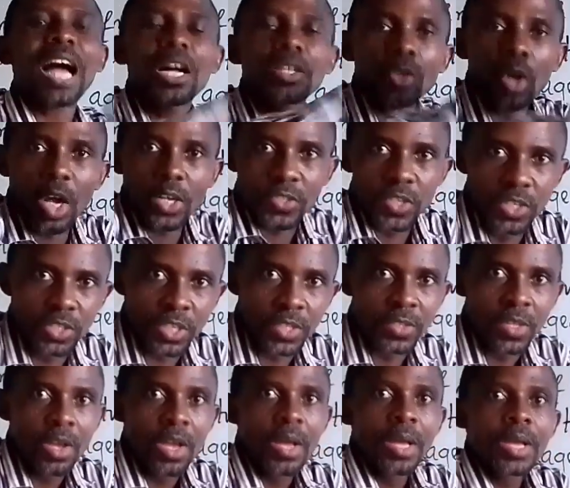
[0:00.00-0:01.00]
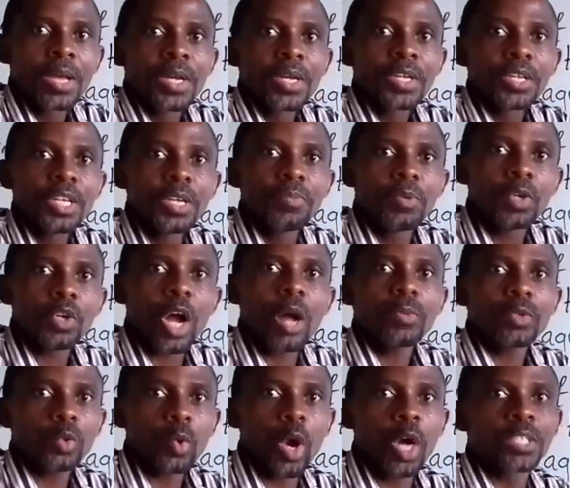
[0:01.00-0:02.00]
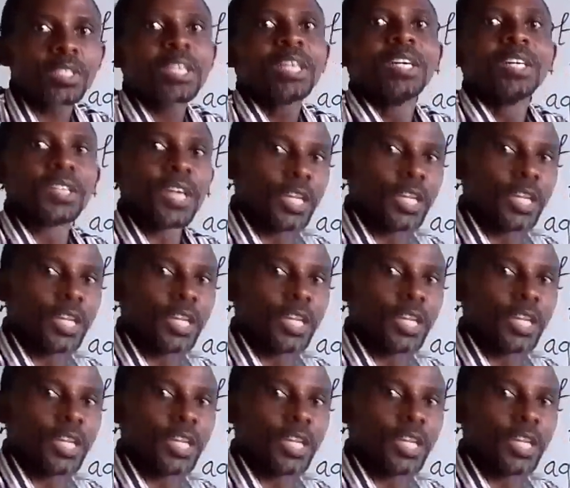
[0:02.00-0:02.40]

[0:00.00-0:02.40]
out oxygen, it becomes what?